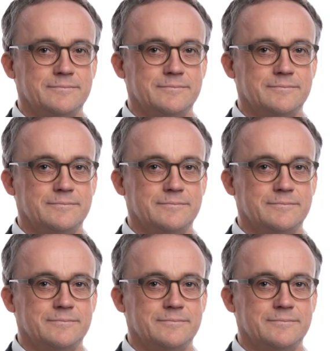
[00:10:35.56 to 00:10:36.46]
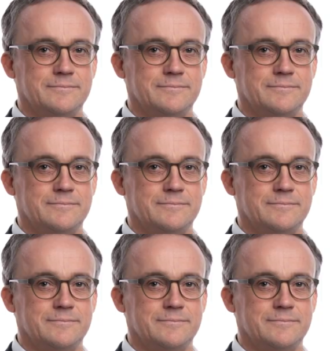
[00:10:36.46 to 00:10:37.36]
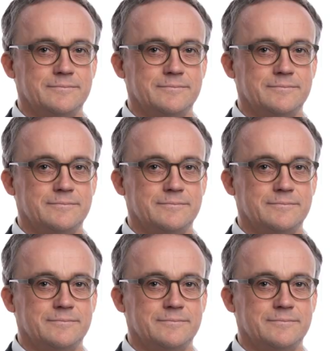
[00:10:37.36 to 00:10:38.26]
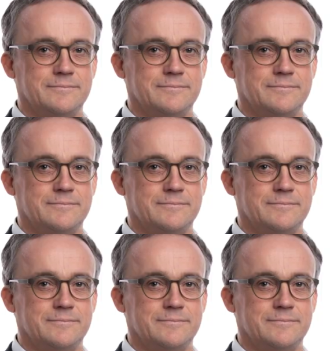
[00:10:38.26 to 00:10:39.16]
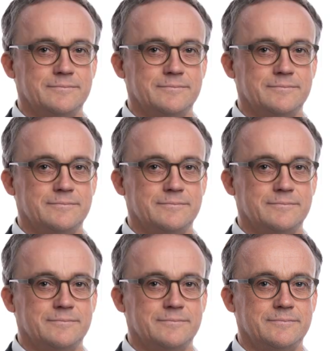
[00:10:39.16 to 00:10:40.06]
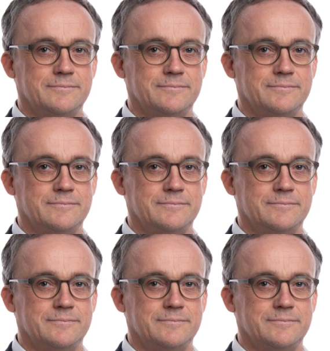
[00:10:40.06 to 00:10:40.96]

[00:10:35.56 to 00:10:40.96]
(no lip movement)